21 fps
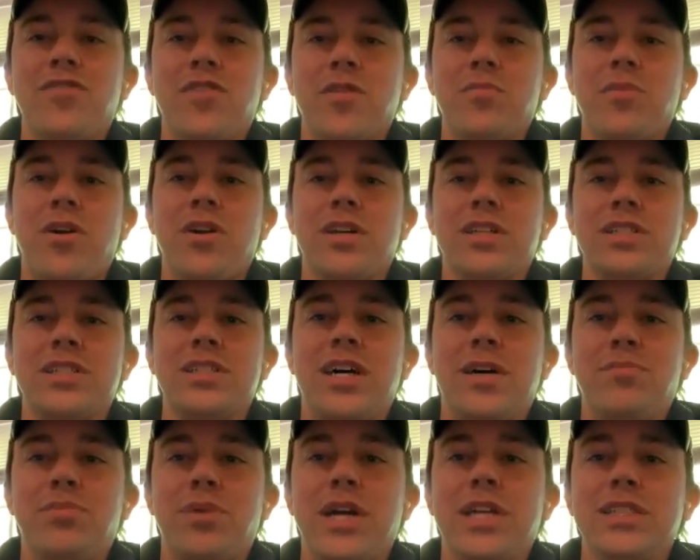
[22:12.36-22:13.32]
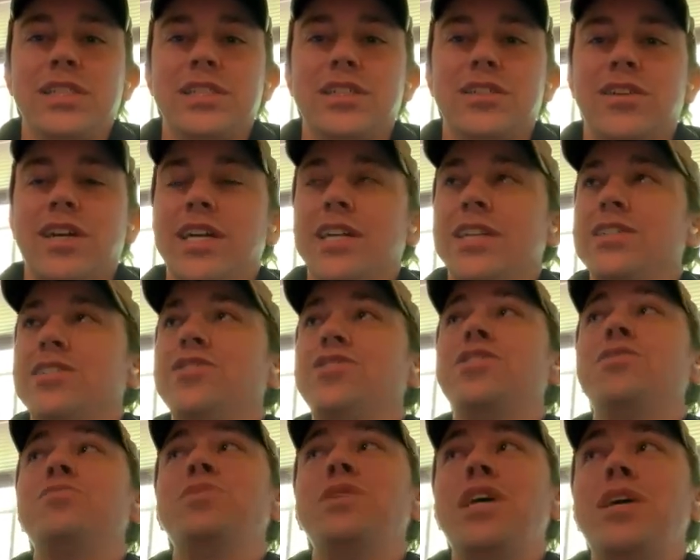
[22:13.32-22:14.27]
if the market's not pricing it right. Because you
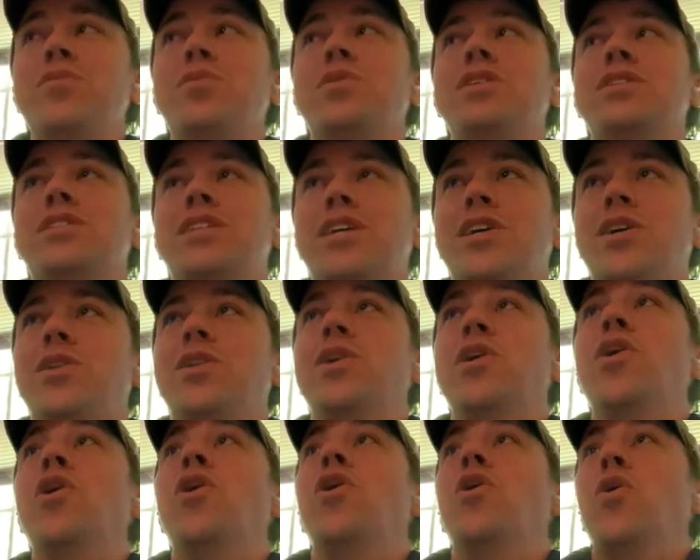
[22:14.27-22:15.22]
should be able to tell